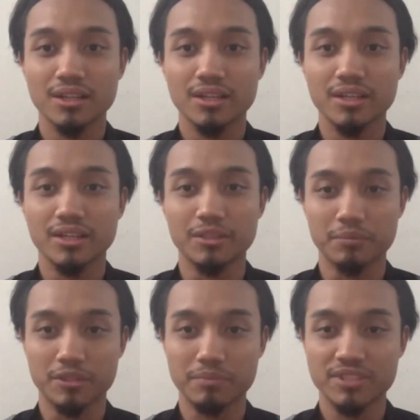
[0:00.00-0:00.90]
It
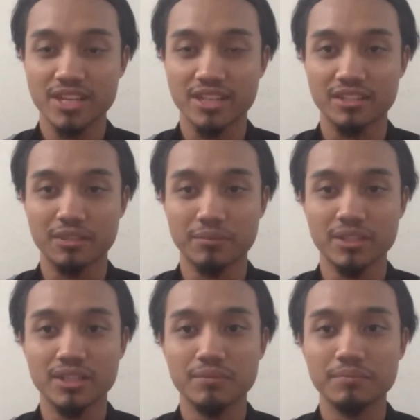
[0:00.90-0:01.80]
represents the
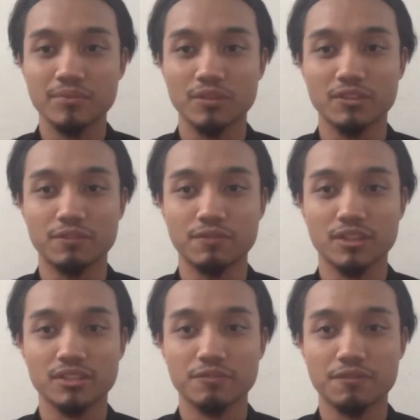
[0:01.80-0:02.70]
medium of the
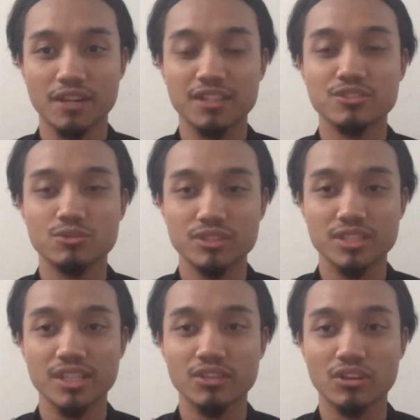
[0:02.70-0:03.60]

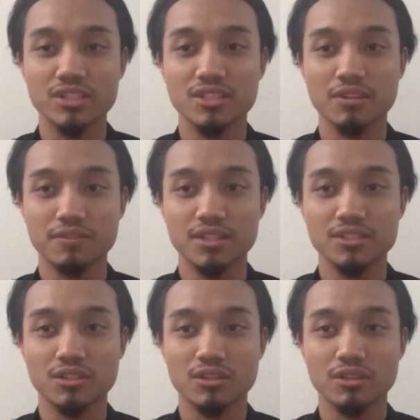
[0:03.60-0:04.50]
fluctuating noise levels,
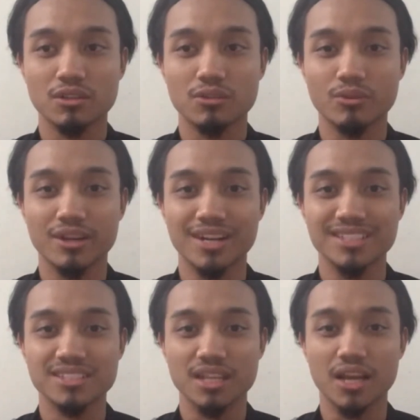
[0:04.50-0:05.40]

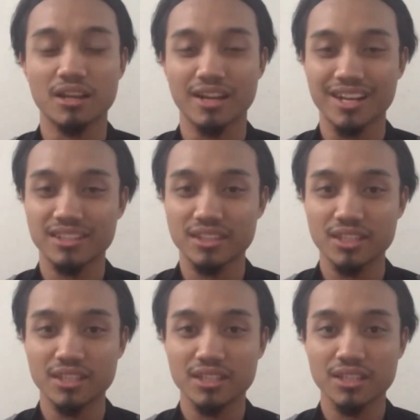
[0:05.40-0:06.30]
whereas
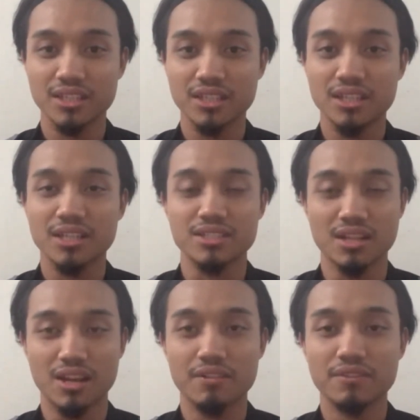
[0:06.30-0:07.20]
L90 is the
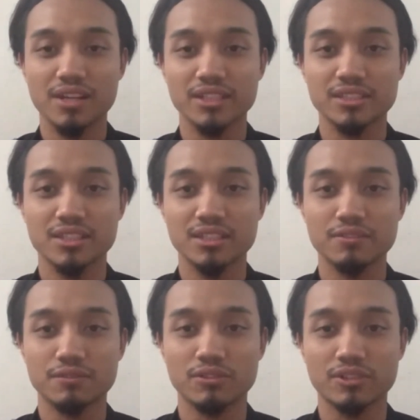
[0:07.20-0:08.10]
level exceeded
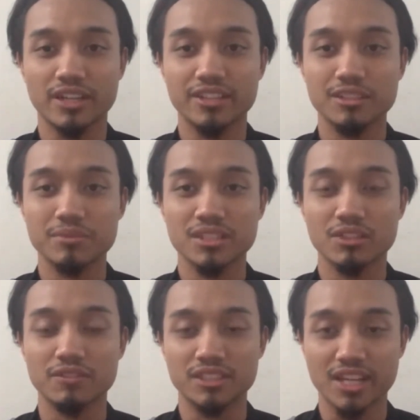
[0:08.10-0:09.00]
for 90%
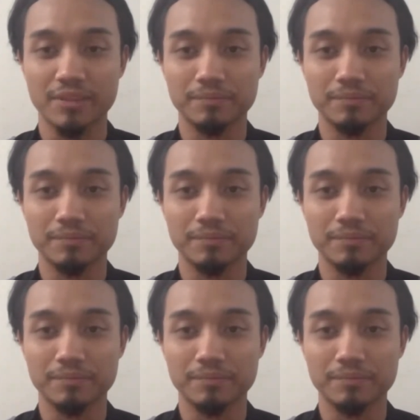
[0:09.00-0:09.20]
of the time.